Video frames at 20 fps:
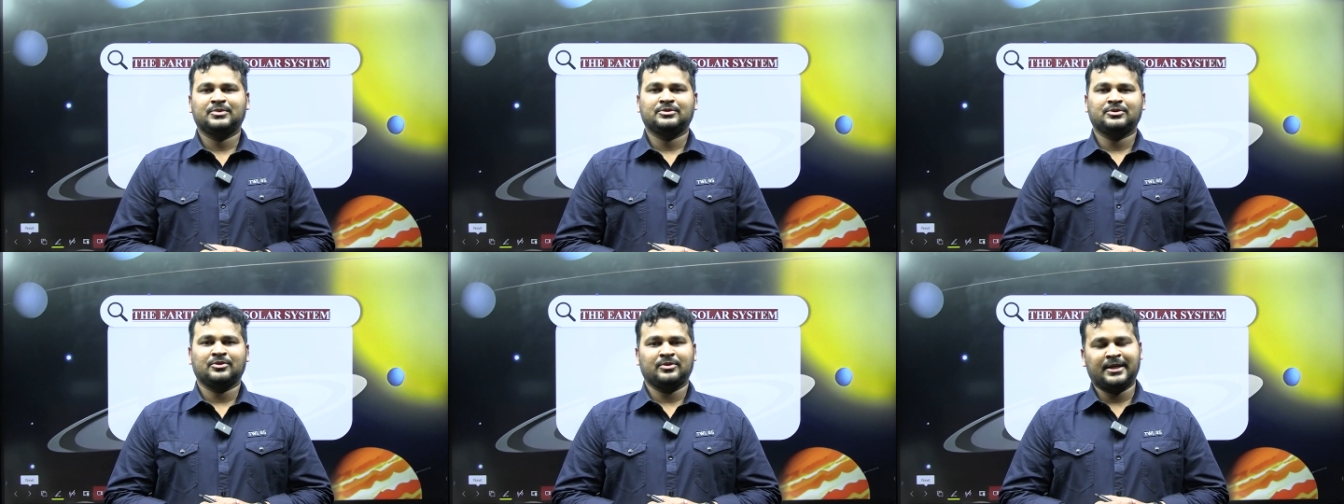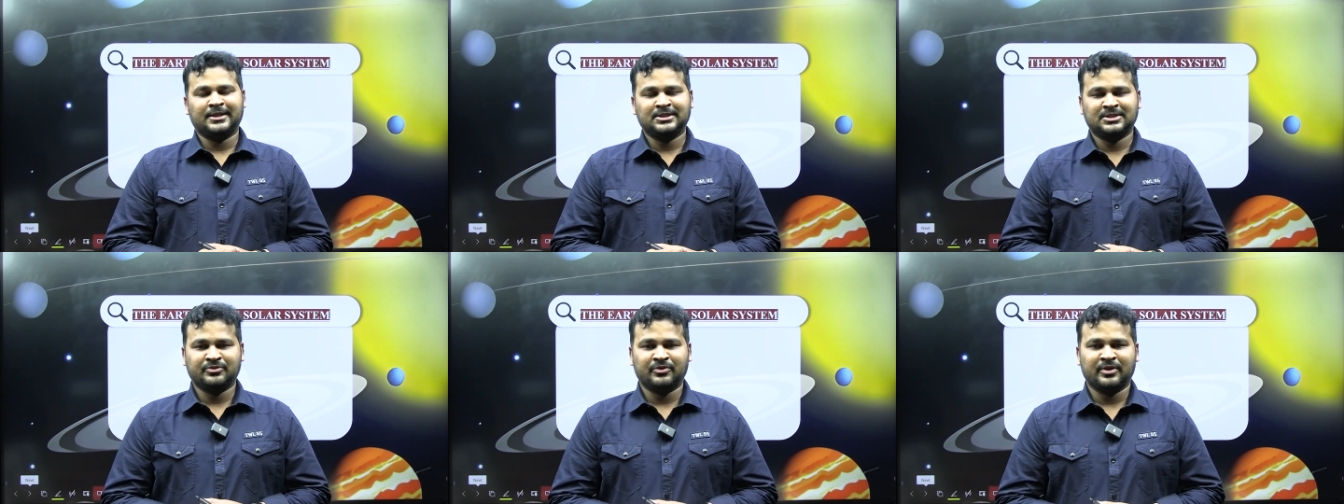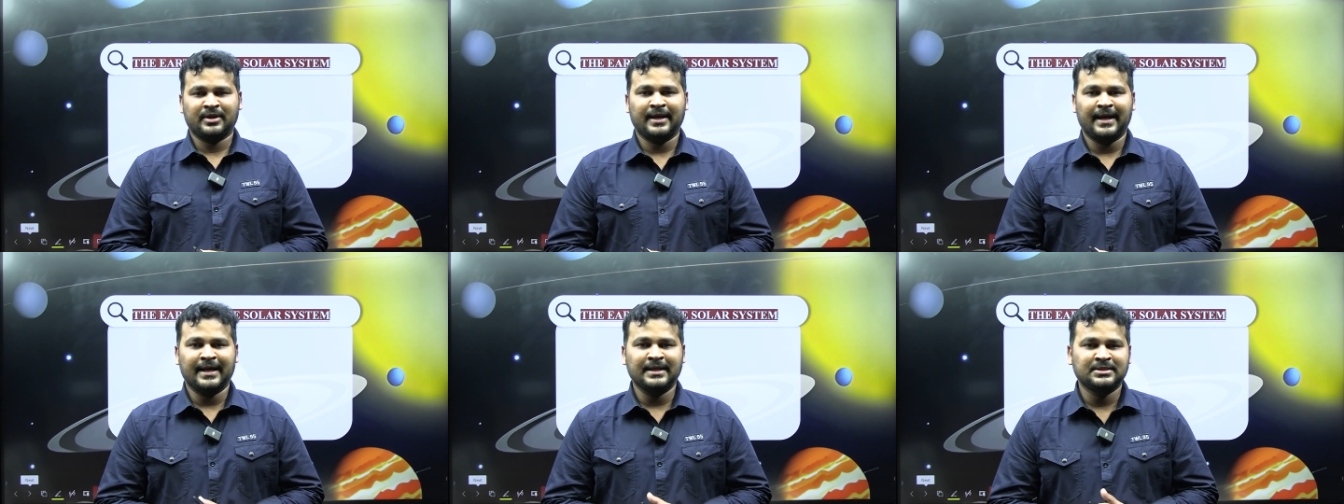So that's
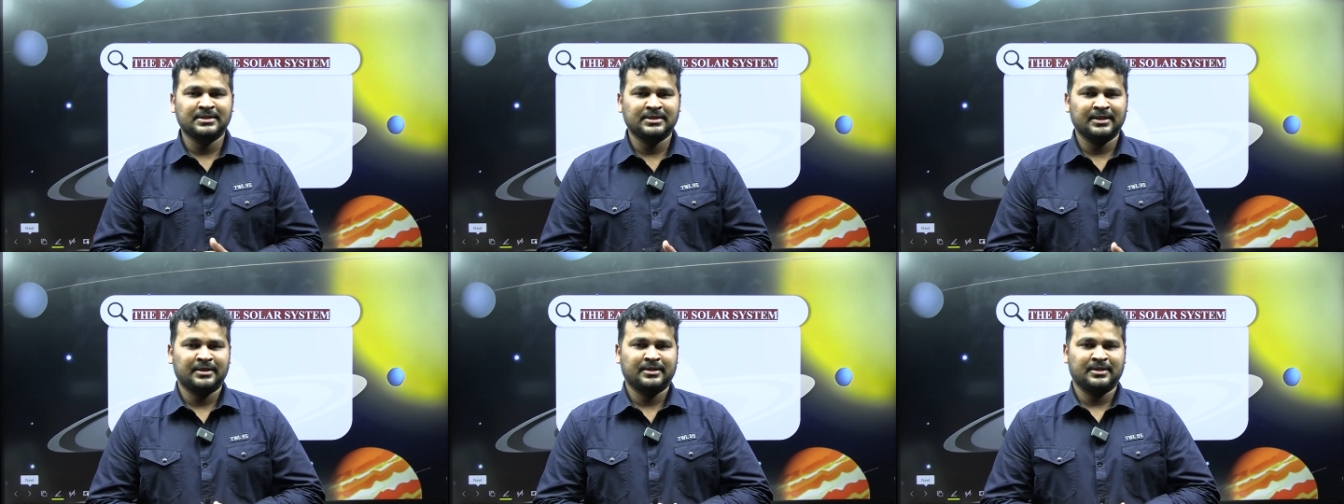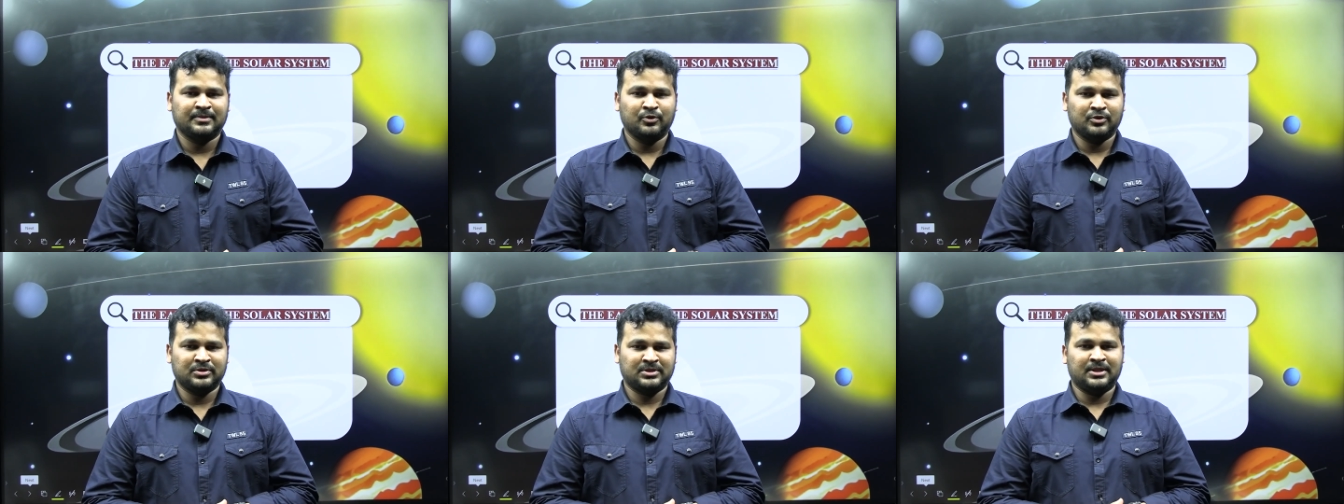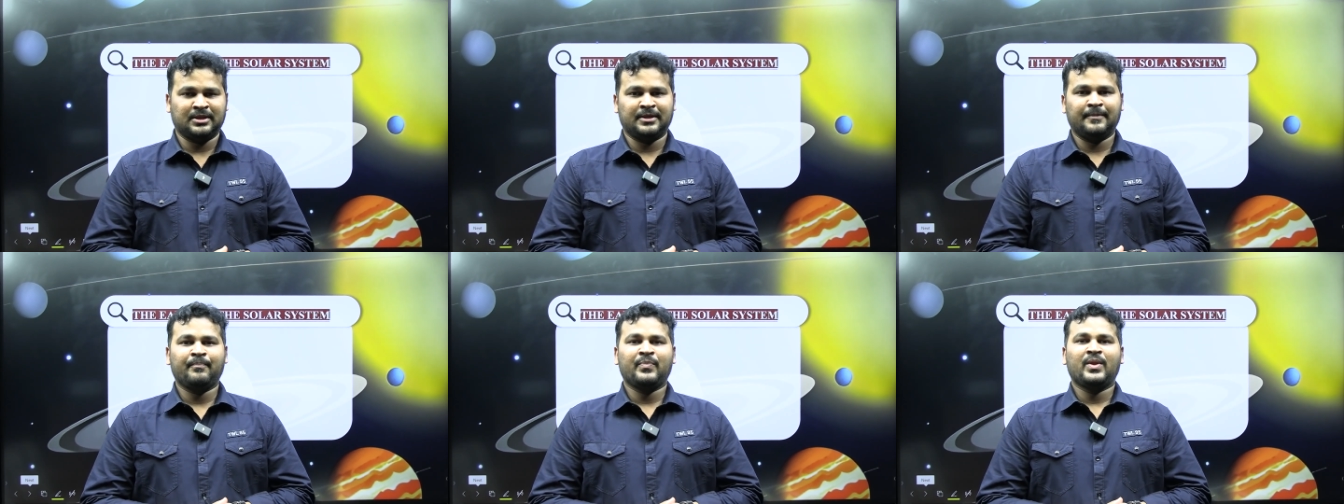why NCERT books
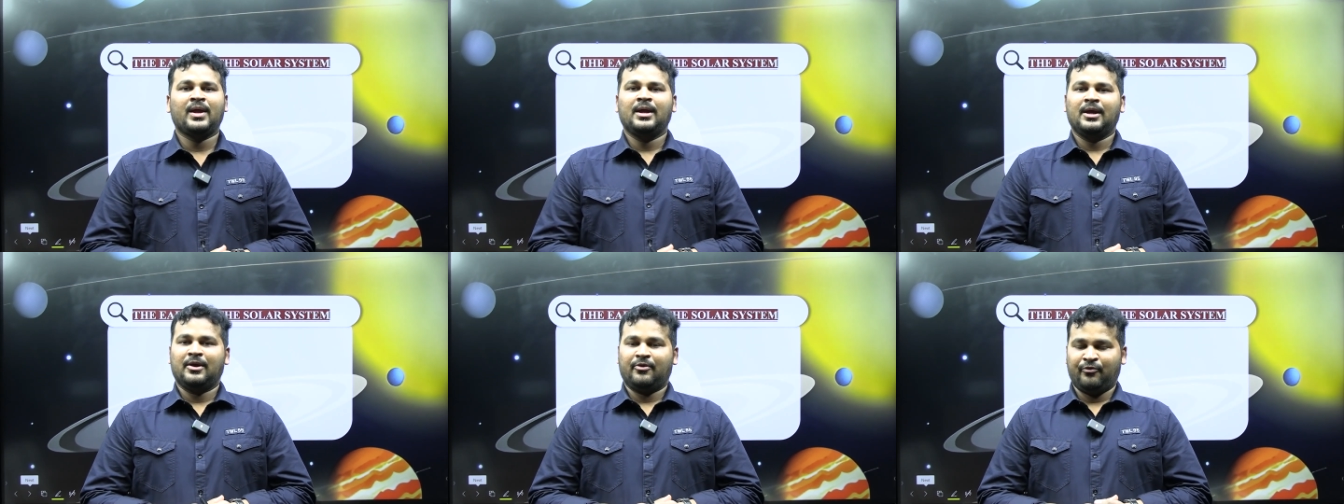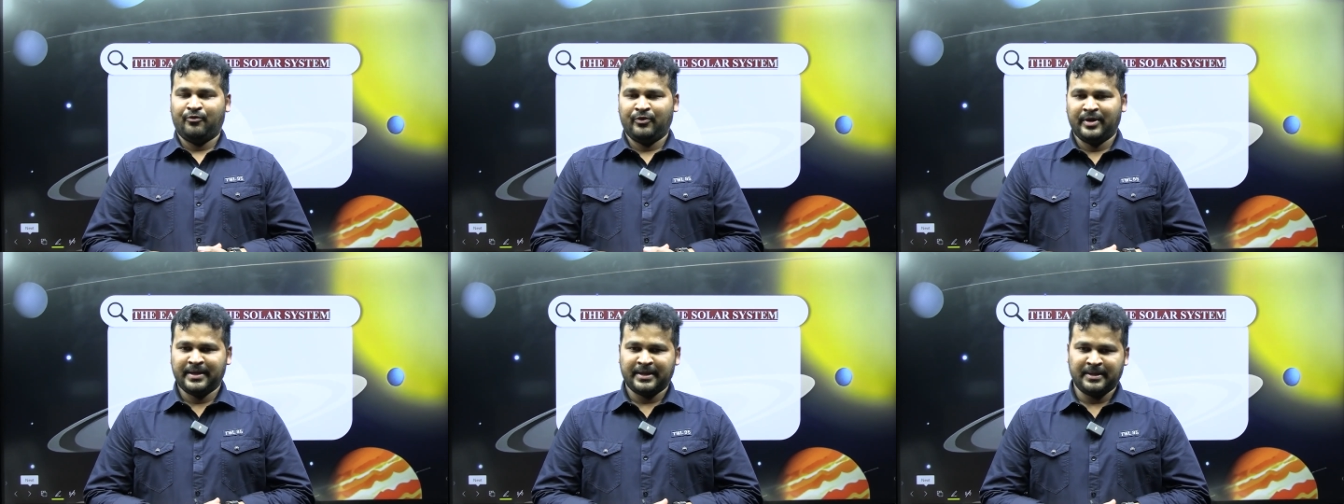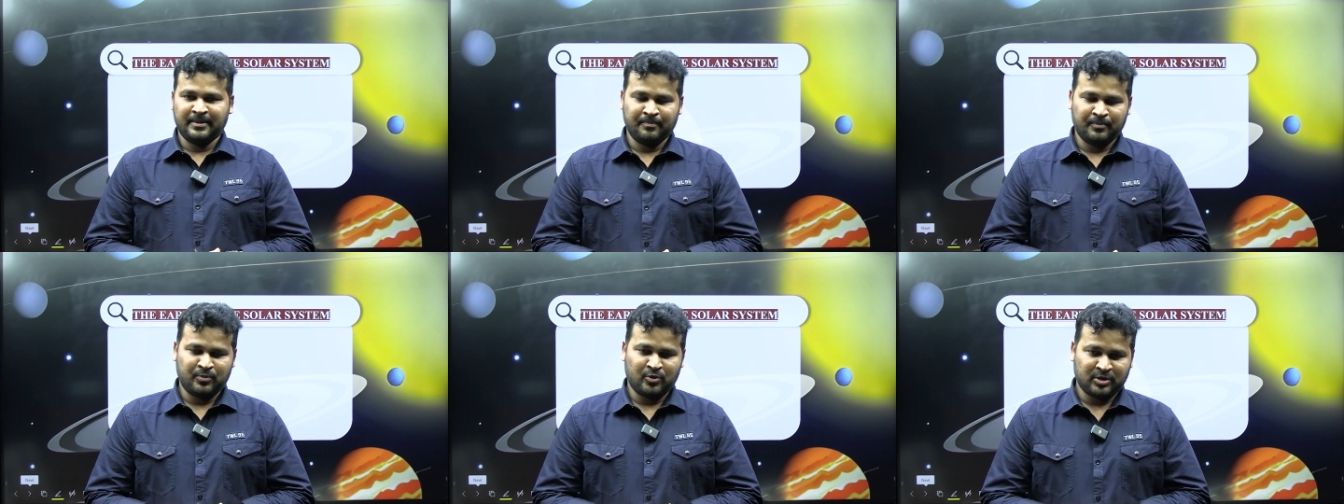are
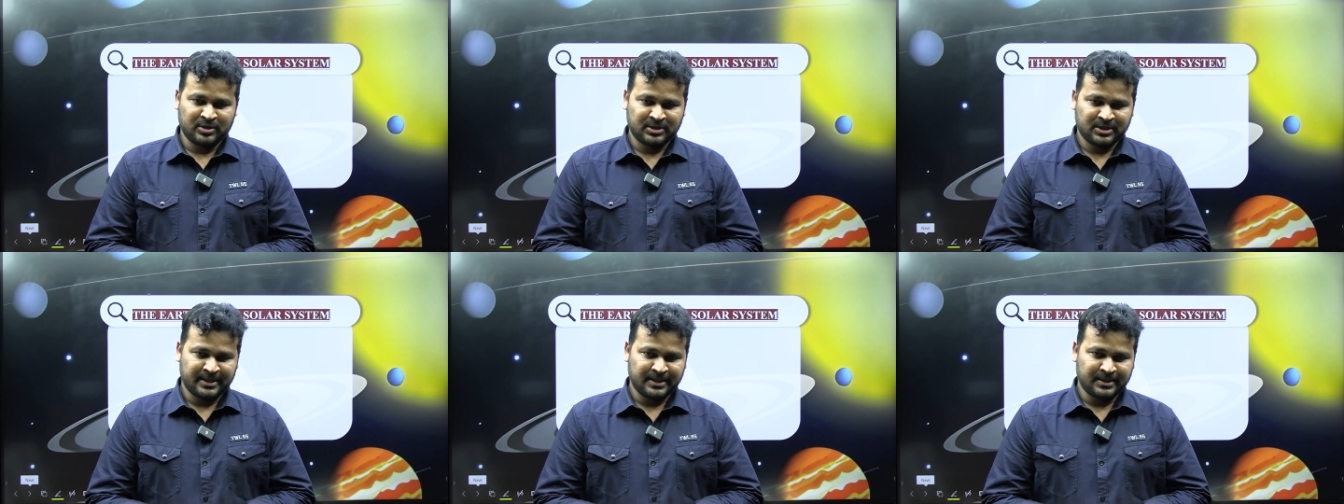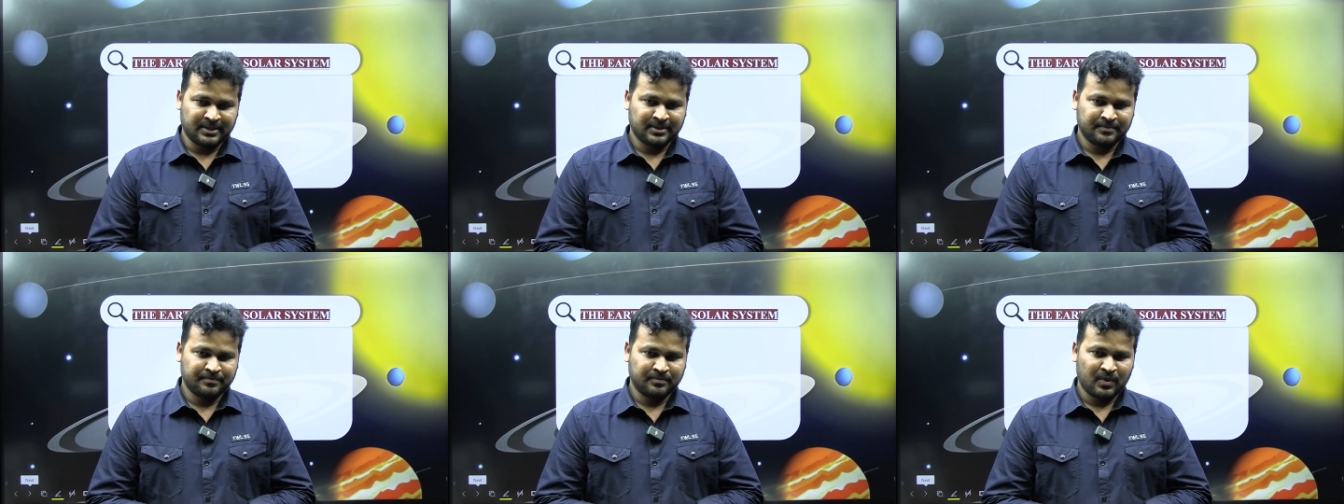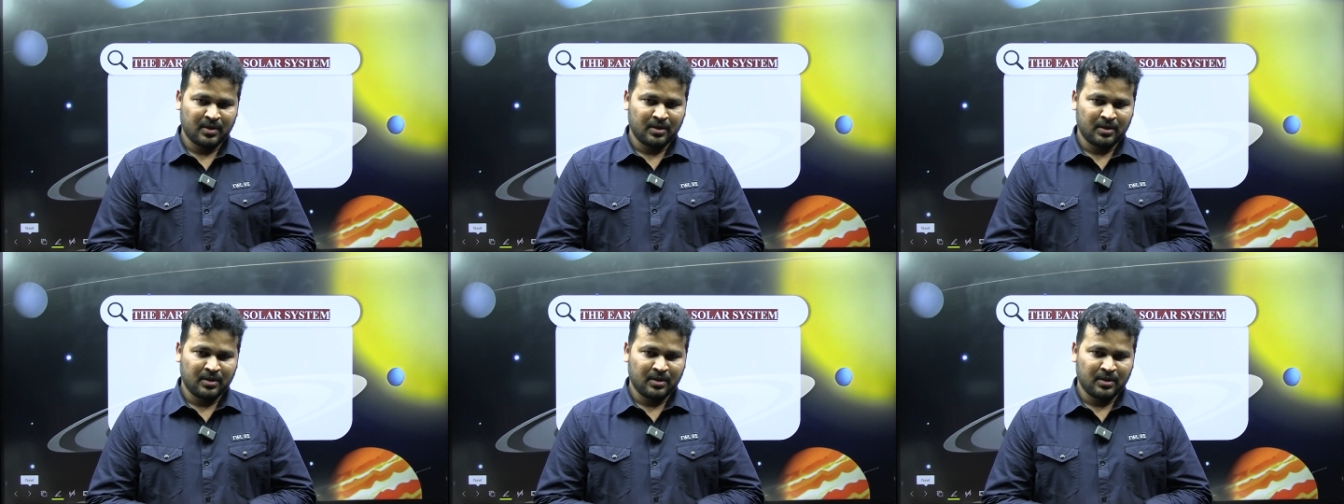very important.